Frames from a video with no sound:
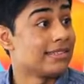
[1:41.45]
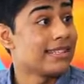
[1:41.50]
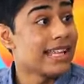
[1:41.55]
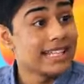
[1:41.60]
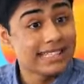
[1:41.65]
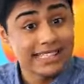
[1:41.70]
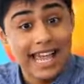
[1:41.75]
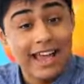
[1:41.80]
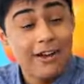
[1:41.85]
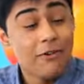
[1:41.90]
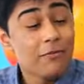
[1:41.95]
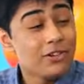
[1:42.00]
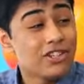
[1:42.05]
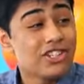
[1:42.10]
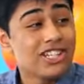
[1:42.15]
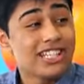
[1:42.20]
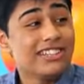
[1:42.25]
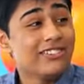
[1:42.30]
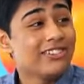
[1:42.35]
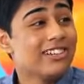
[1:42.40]
That's how
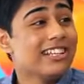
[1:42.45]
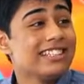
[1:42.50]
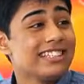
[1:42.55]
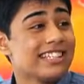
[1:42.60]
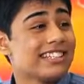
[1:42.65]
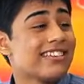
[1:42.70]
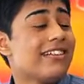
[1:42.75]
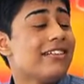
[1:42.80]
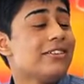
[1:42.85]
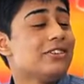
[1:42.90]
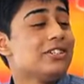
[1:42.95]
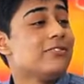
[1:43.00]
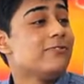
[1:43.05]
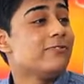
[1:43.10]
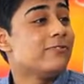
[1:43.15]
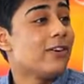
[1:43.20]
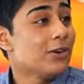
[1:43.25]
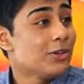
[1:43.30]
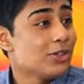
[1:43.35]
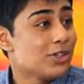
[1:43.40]
machine learning technology
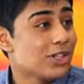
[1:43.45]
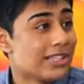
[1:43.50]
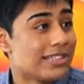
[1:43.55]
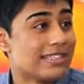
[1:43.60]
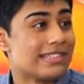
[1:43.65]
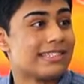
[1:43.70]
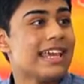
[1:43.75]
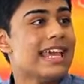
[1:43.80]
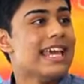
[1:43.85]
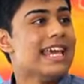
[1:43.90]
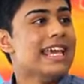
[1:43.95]
functions.